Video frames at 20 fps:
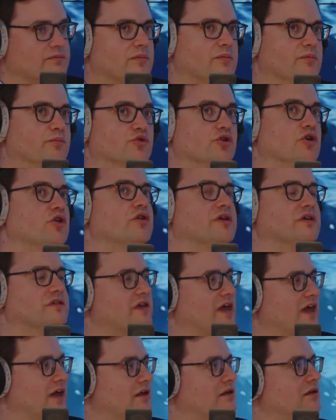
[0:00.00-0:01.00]
broke as
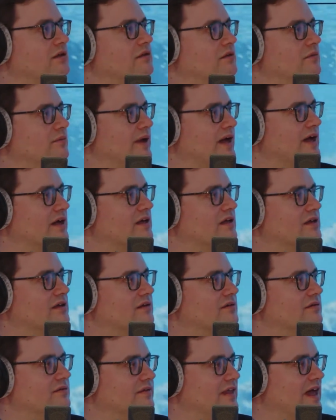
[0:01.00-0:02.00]
hell back
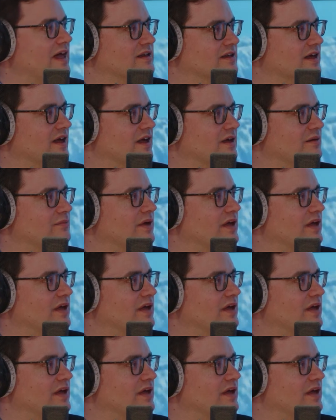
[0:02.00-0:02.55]
in that time.